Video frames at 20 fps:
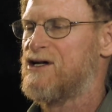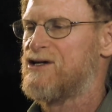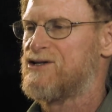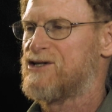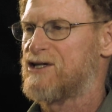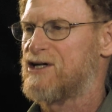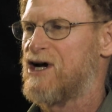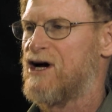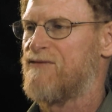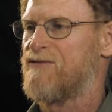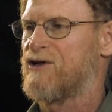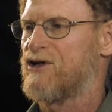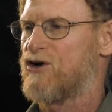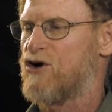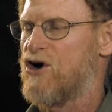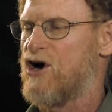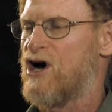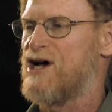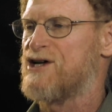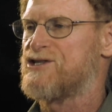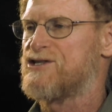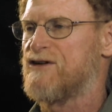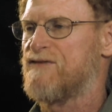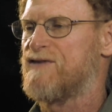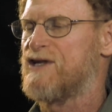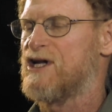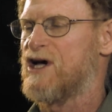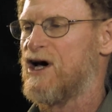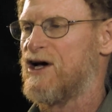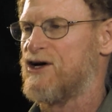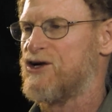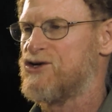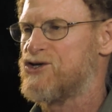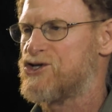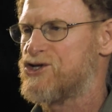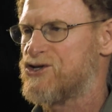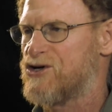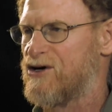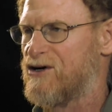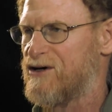to cover the cost of the
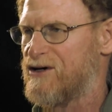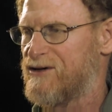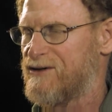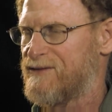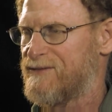uninsured.